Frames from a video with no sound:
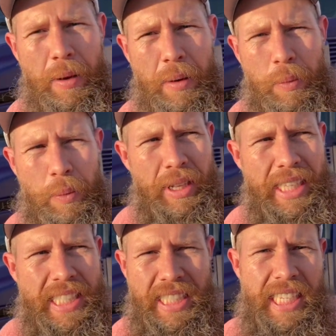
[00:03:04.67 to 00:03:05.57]

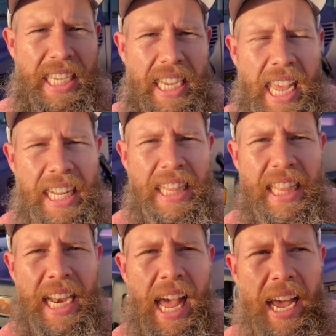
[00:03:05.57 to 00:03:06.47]
really see anything
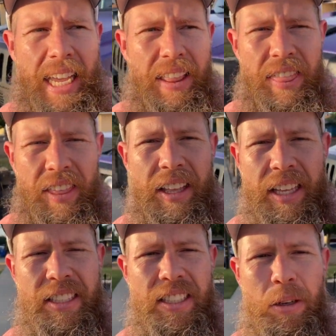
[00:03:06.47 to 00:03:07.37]
that I can think
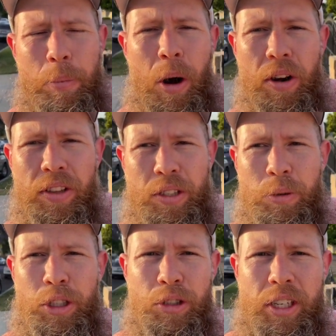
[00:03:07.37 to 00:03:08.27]
is still part of this
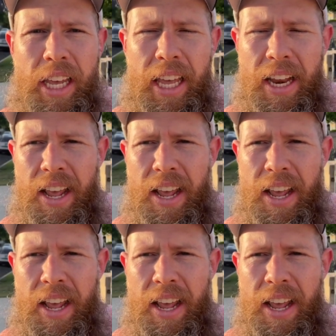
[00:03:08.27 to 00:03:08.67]
original kit.